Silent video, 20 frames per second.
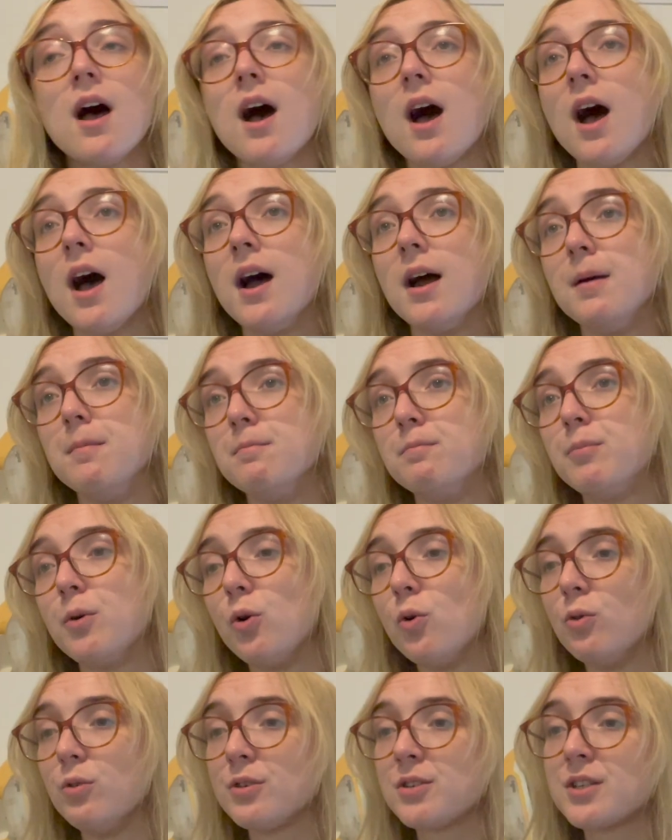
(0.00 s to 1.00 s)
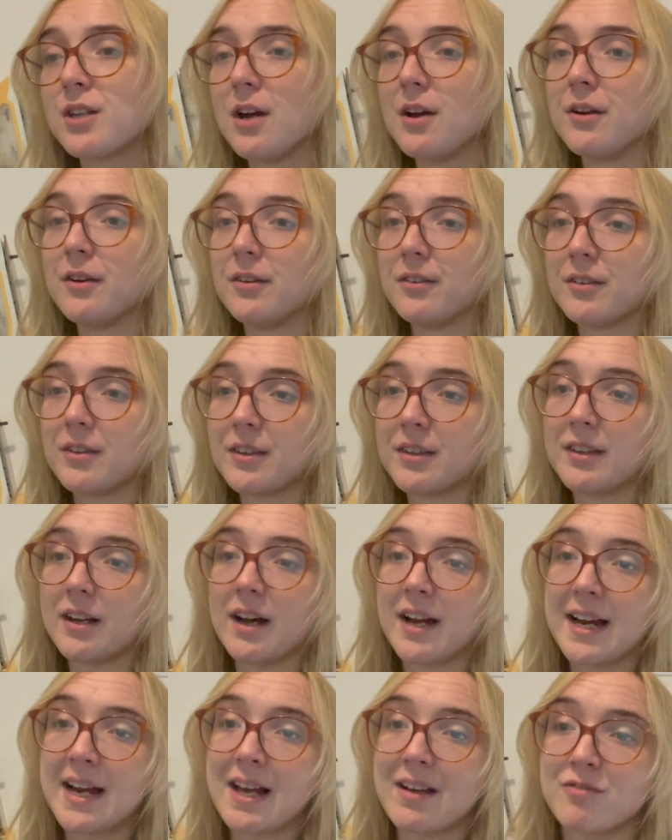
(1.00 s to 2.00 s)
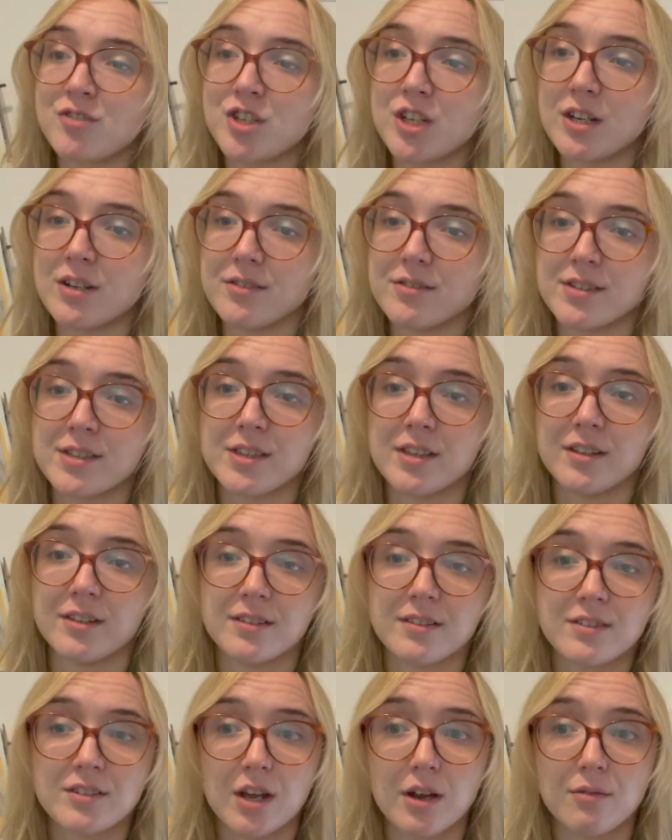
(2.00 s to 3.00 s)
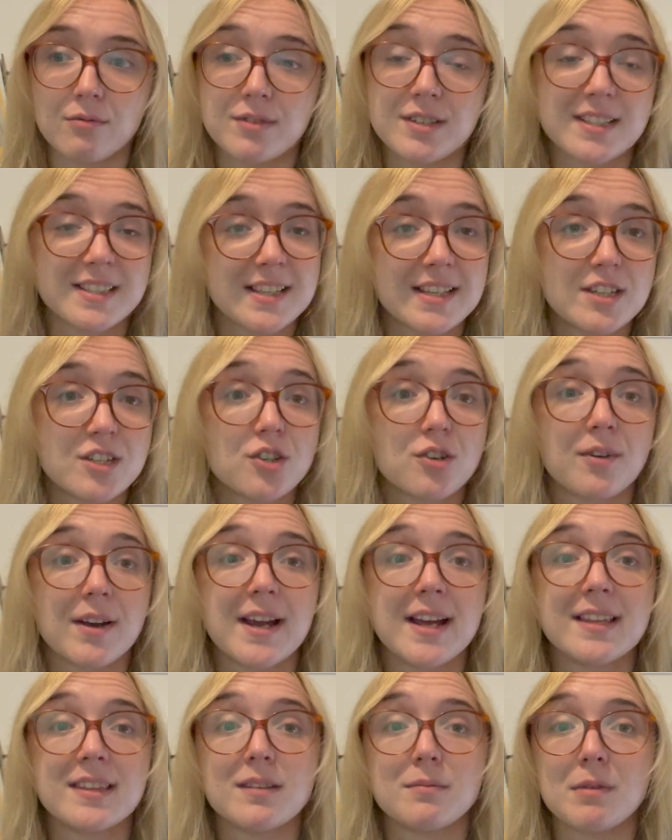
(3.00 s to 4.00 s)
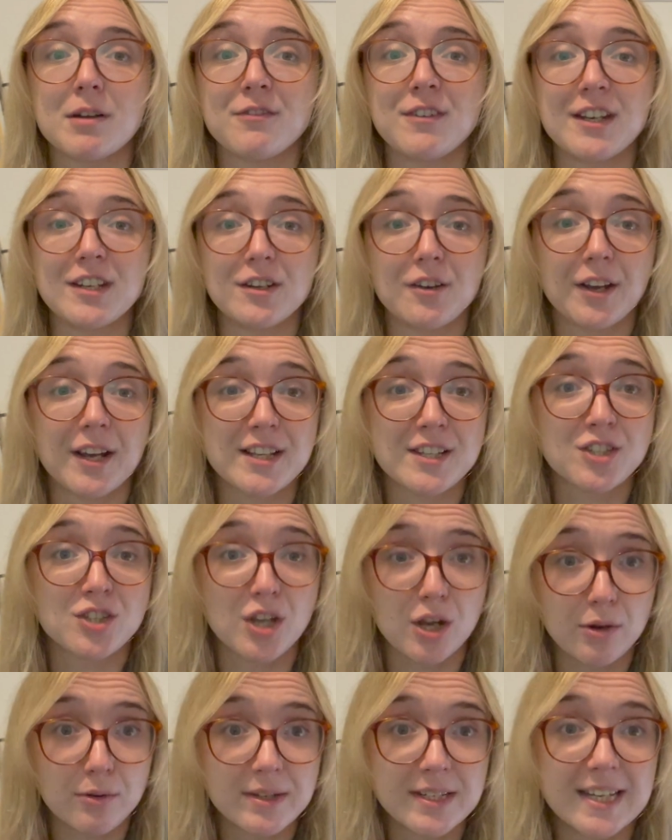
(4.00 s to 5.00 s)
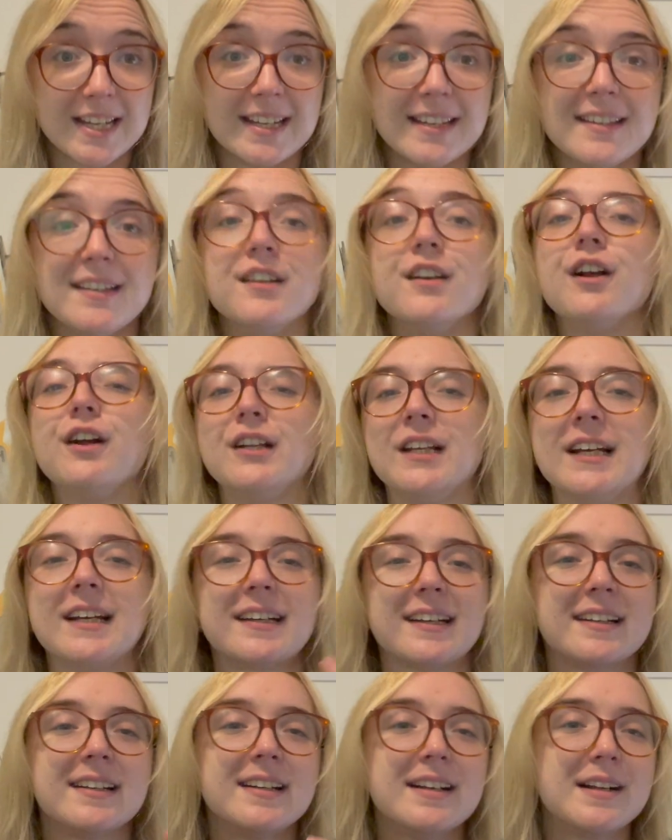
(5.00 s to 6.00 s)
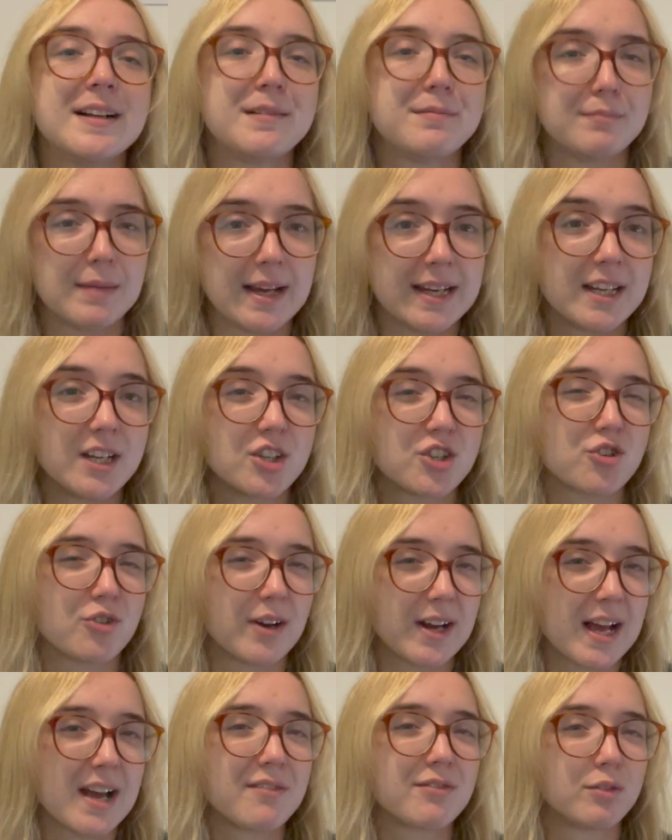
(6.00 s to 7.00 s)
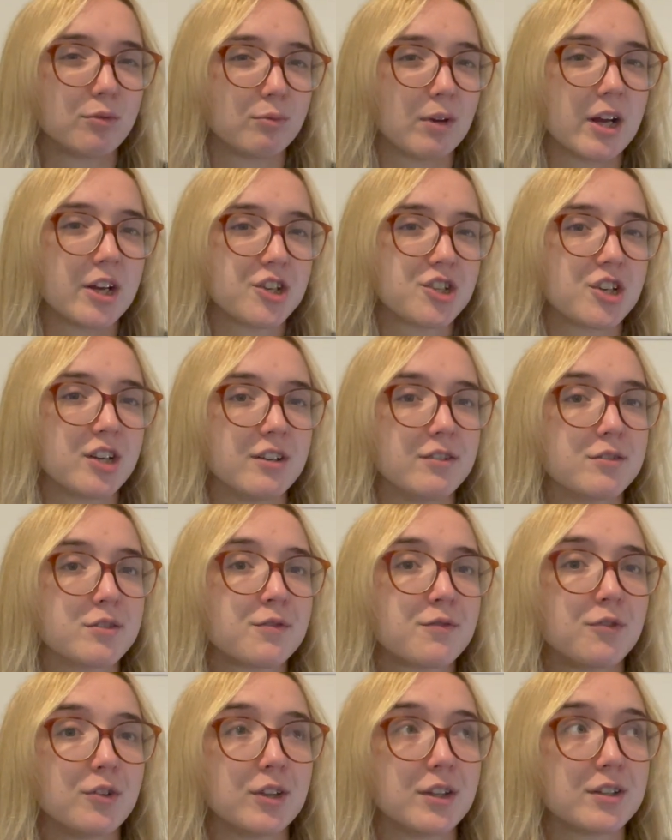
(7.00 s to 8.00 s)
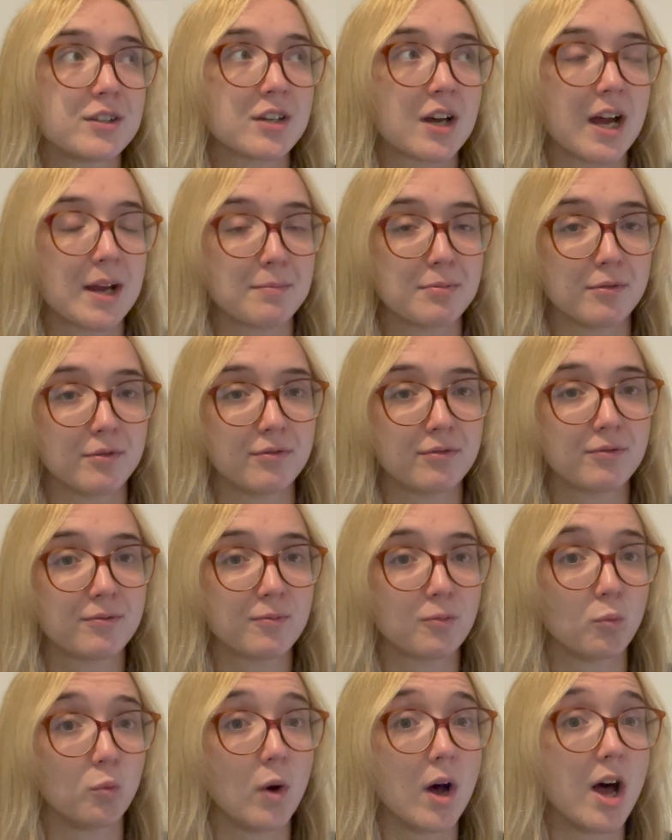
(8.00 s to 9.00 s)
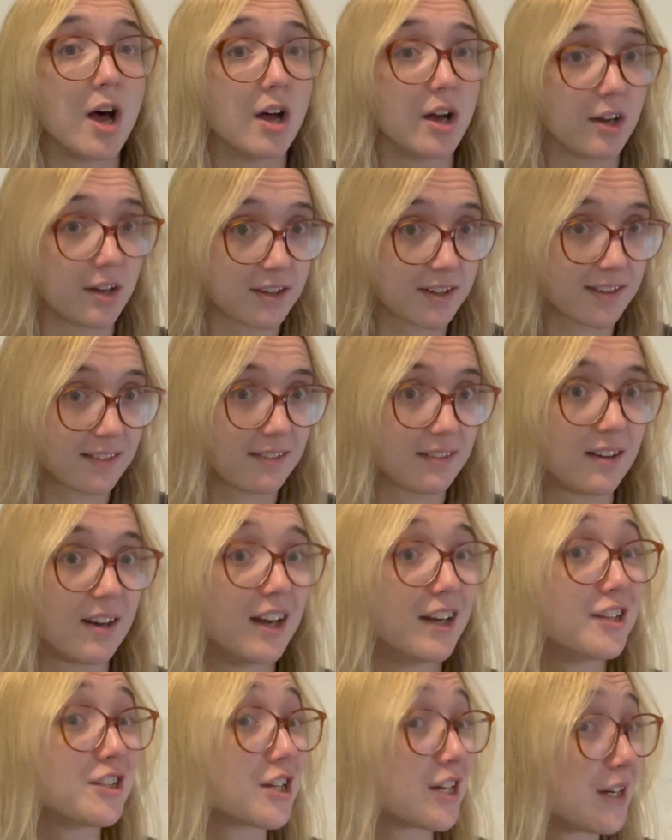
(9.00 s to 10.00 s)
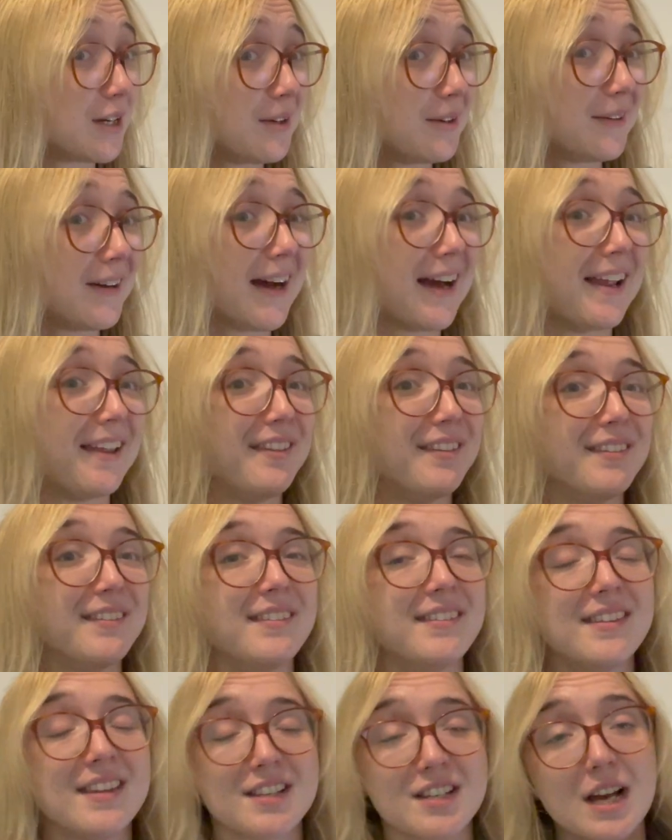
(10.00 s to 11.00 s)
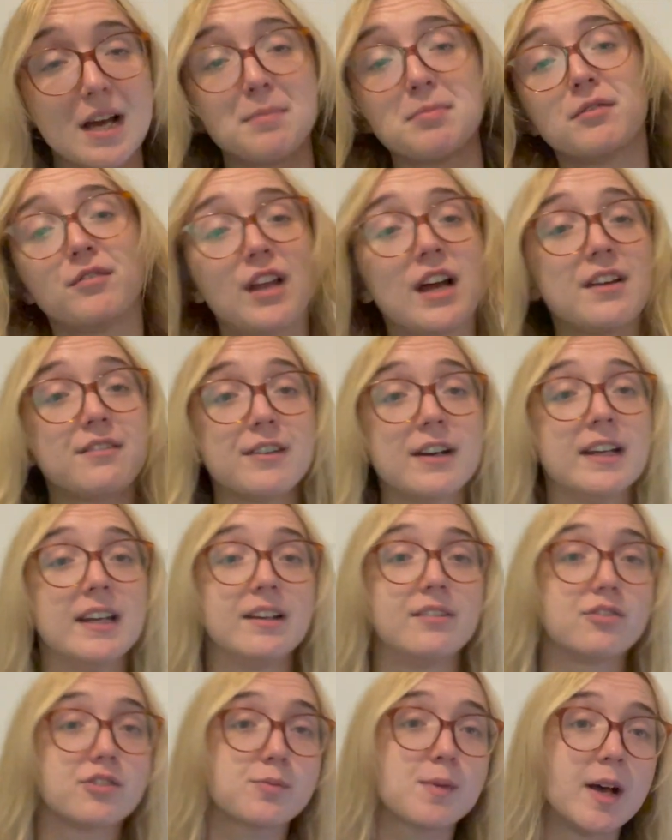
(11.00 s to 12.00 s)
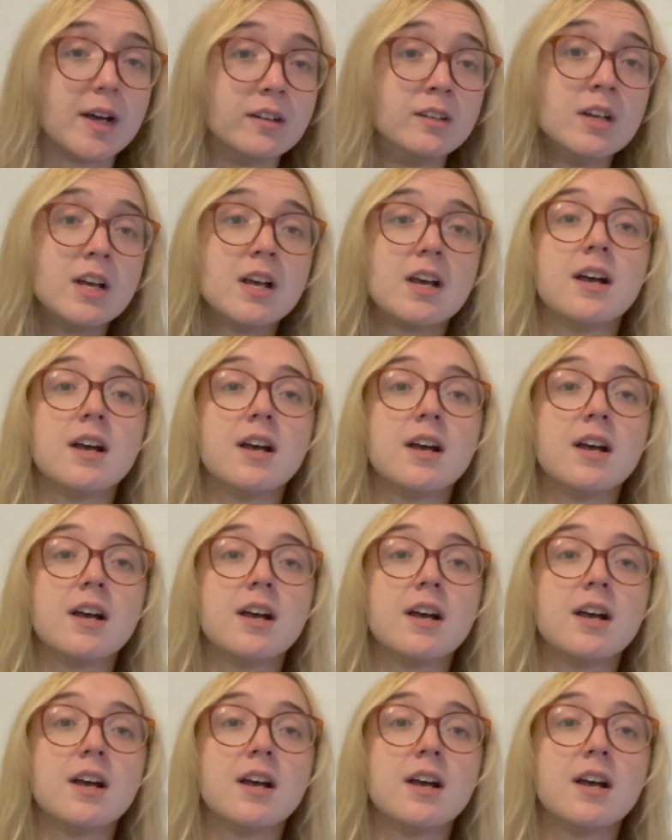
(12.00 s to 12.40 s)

Um, but also that I have shoes that don't disintegrate, that my feet don't get soaked in, you know, like making sure I have the right shoes for the type of work I do and the type of life I live as well.